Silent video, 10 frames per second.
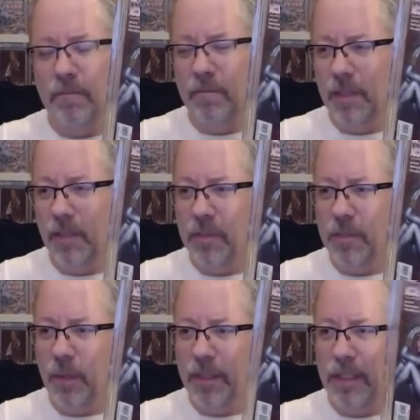A little
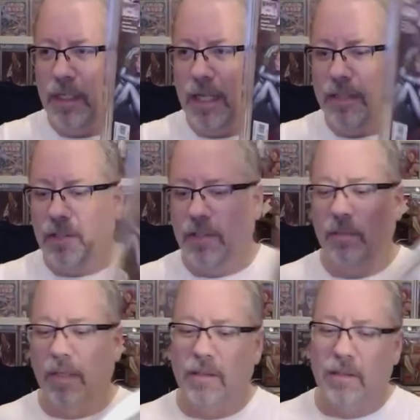disappointed in a 9.2,
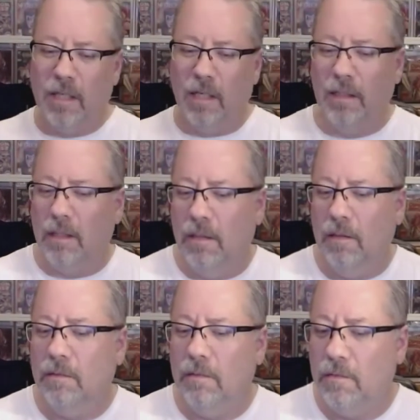but it's all good.
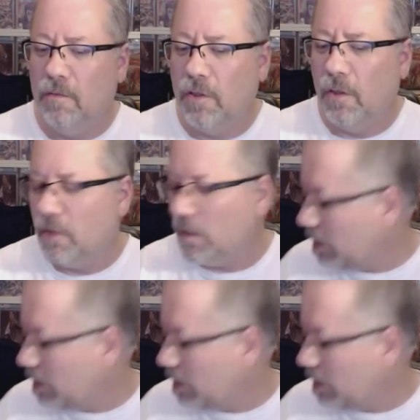Show should be